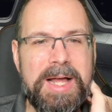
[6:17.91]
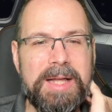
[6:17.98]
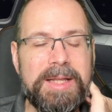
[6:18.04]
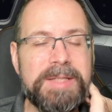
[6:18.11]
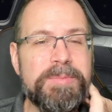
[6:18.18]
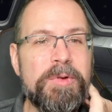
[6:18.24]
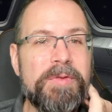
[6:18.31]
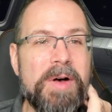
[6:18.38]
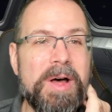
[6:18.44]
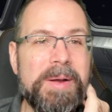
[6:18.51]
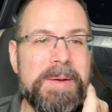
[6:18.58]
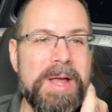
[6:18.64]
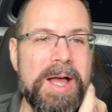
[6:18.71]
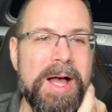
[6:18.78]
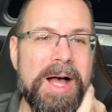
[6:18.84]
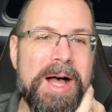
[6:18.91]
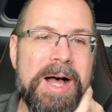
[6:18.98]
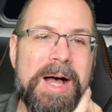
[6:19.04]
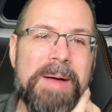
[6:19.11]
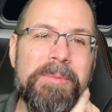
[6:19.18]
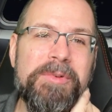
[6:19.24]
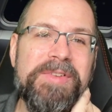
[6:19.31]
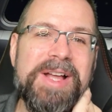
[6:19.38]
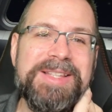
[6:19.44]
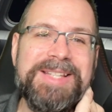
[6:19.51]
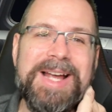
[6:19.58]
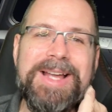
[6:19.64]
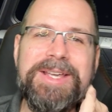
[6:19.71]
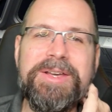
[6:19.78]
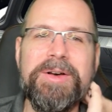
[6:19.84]
Let's move on. Um, we've got
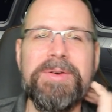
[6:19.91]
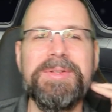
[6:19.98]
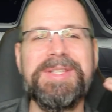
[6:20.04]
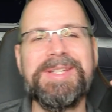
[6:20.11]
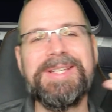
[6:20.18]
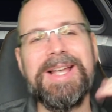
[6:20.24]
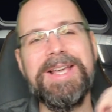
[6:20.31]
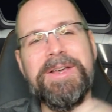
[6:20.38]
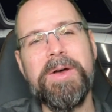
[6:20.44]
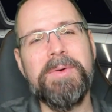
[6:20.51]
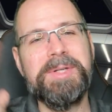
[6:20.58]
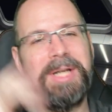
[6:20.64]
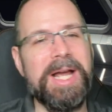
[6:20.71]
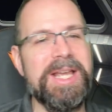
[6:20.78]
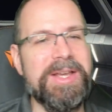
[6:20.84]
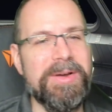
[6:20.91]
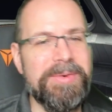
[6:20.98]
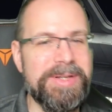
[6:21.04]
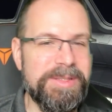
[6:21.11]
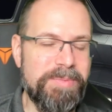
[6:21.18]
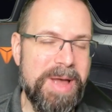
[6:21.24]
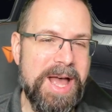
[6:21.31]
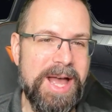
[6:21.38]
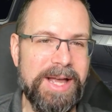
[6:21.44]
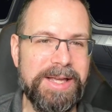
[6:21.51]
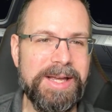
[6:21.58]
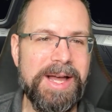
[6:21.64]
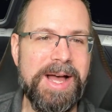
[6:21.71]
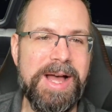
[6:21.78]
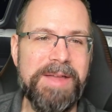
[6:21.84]
Tycho. Psycho Tycho is
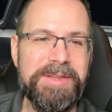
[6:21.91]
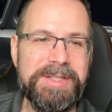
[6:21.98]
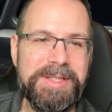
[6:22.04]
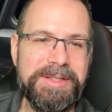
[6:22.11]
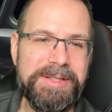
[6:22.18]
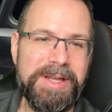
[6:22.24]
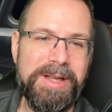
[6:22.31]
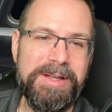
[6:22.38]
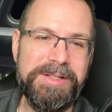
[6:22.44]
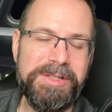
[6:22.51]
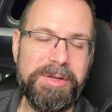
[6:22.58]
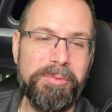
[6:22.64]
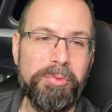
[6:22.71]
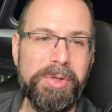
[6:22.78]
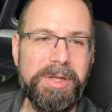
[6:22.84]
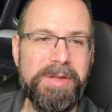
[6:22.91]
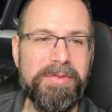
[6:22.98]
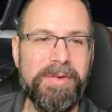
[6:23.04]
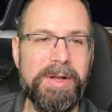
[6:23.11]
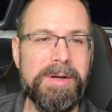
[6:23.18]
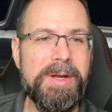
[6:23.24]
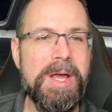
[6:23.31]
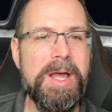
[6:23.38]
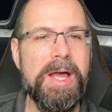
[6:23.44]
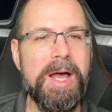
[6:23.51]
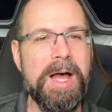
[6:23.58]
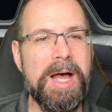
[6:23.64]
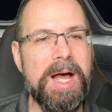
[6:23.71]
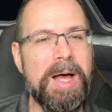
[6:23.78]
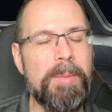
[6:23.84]
back. Uh, this is uh, just a really fun
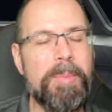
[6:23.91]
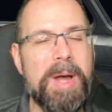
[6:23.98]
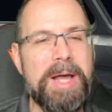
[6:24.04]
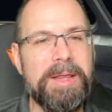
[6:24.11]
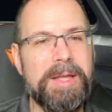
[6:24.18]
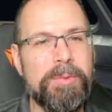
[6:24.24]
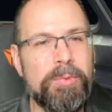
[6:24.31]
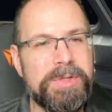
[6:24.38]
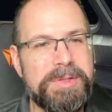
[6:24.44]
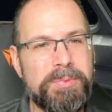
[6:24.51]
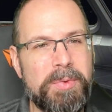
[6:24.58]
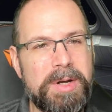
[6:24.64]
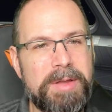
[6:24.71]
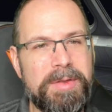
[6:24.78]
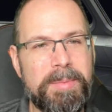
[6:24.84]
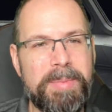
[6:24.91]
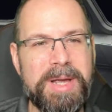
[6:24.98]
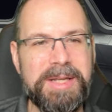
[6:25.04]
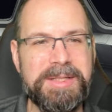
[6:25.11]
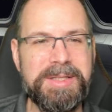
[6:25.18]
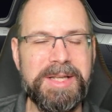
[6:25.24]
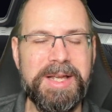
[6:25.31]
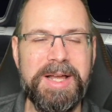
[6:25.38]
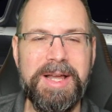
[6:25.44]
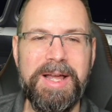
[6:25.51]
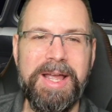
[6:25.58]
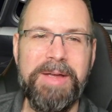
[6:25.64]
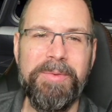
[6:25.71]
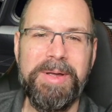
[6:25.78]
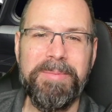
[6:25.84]
uh, pilot. Was one of the best uh,
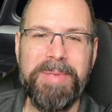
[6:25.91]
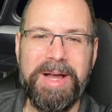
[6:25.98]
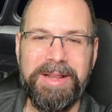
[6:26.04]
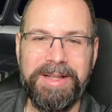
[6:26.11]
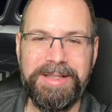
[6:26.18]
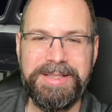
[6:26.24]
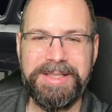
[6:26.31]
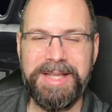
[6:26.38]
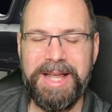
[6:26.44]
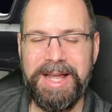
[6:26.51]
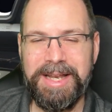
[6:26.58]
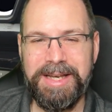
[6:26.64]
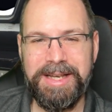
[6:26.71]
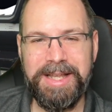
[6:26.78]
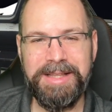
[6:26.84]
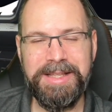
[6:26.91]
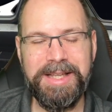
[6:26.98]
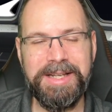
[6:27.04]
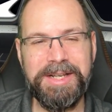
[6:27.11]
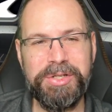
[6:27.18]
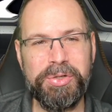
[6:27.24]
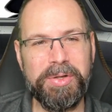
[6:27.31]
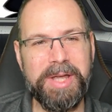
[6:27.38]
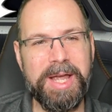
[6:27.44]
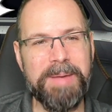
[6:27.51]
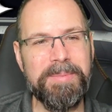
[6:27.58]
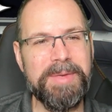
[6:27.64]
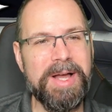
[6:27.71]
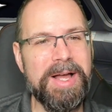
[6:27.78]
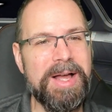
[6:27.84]
A-wing pilots and in the initial
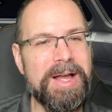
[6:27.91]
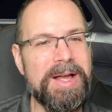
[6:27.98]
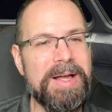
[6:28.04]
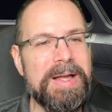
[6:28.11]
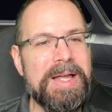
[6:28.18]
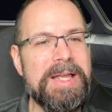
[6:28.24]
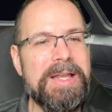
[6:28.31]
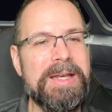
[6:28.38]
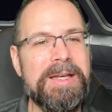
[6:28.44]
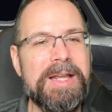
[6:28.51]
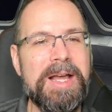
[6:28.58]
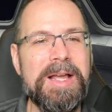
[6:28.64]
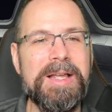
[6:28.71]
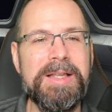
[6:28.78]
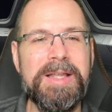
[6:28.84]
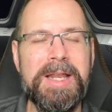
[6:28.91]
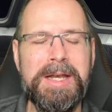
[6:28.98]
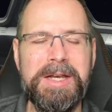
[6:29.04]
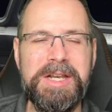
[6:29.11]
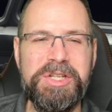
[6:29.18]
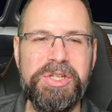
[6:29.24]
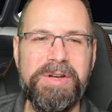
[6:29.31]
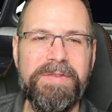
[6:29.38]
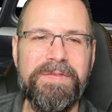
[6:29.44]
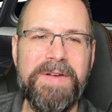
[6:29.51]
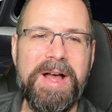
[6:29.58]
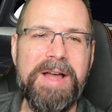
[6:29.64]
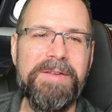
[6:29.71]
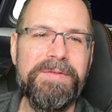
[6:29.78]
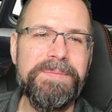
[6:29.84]
game uh, and and Initiative
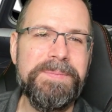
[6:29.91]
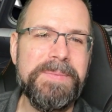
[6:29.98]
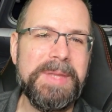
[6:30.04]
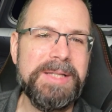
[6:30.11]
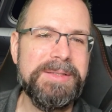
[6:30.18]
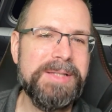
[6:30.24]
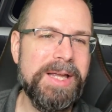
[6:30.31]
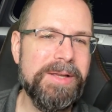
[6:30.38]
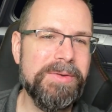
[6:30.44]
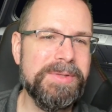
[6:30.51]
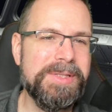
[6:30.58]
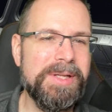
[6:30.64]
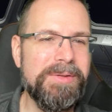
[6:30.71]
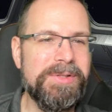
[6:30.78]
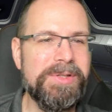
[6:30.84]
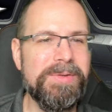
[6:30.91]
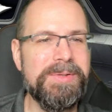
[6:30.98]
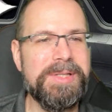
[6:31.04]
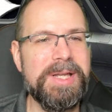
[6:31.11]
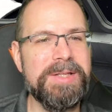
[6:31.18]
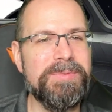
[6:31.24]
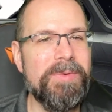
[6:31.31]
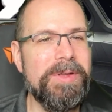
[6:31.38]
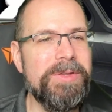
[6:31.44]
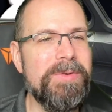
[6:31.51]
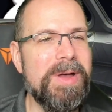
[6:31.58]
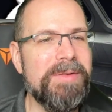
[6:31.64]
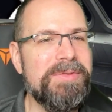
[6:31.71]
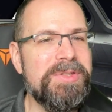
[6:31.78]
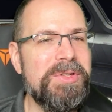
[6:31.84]
Five. Tycho Celchu says, while you
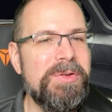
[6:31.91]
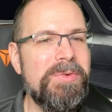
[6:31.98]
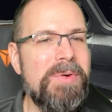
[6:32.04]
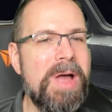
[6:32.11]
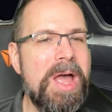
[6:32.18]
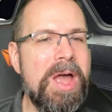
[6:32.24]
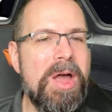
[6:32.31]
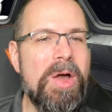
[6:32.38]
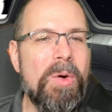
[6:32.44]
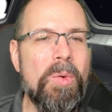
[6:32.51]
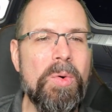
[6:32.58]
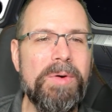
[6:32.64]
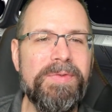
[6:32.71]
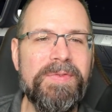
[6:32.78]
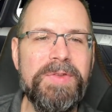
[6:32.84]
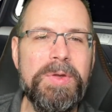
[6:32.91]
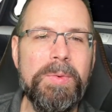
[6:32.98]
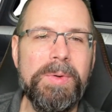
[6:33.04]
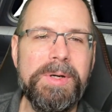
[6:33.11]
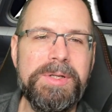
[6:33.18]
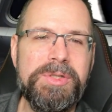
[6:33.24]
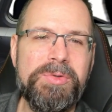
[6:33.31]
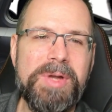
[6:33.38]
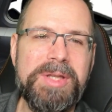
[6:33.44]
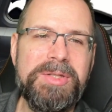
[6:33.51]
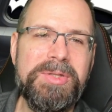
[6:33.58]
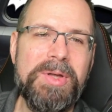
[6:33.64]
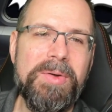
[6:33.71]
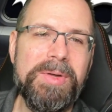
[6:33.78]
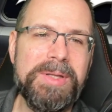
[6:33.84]
have two or fewer
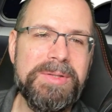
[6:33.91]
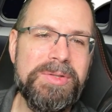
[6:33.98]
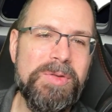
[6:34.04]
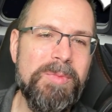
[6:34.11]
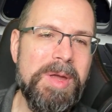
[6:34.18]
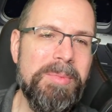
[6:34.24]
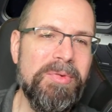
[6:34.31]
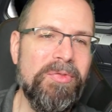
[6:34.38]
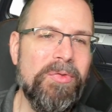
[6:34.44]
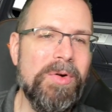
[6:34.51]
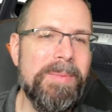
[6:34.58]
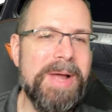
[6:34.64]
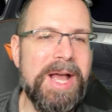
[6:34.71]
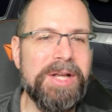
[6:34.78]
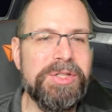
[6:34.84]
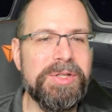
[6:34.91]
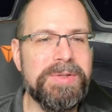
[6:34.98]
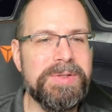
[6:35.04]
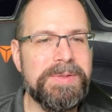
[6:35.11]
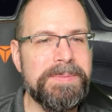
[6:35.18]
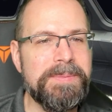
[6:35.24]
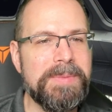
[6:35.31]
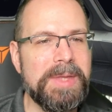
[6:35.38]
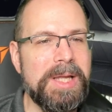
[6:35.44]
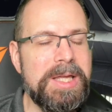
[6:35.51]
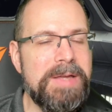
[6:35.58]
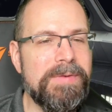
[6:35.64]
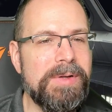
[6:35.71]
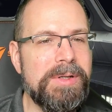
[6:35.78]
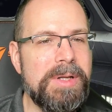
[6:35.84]
stress tokens, you may perform actions
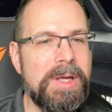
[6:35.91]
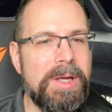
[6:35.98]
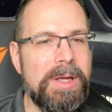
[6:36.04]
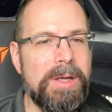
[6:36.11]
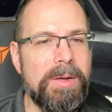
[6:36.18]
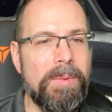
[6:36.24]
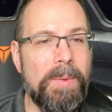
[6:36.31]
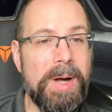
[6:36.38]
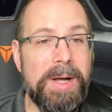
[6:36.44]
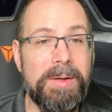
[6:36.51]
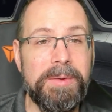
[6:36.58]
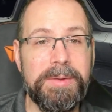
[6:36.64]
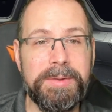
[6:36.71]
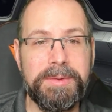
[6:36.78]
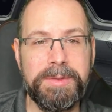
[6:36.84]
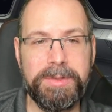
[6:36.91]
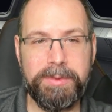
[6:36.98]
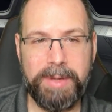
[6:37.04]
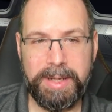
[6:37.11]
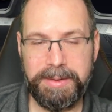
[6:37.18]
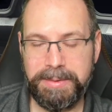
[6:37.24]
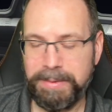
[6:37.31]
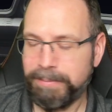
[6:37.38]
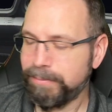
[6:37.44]
even while stressed.